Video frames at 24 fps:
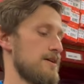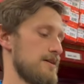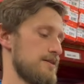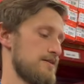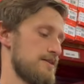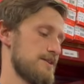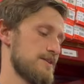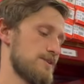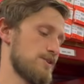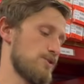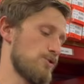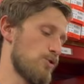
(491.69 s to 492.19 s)

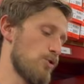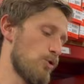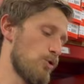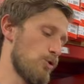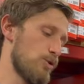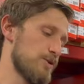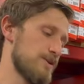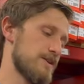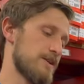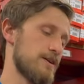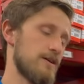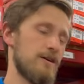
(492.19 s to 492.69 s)
This
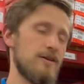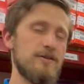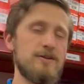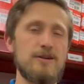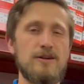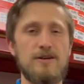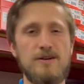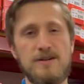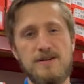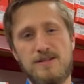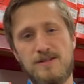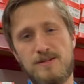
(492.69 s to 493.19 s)
gold
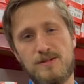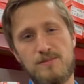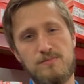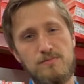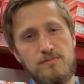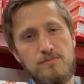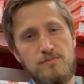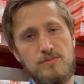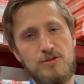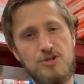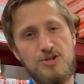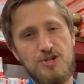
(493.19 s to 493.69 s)
color is
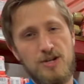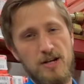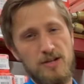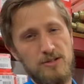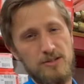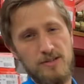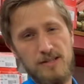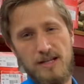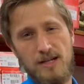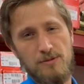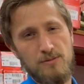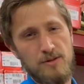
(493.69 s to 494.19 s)

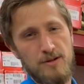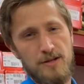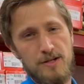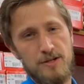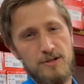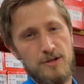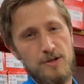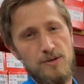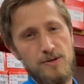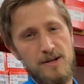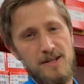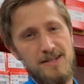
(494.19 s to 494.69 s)
generally what
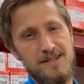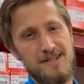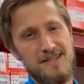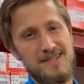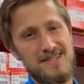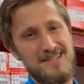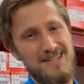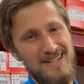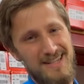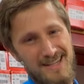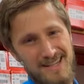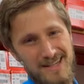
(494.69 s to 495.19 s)
you're going to
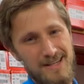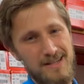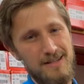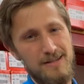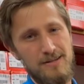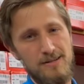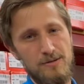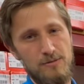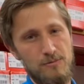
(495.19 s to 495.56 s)
see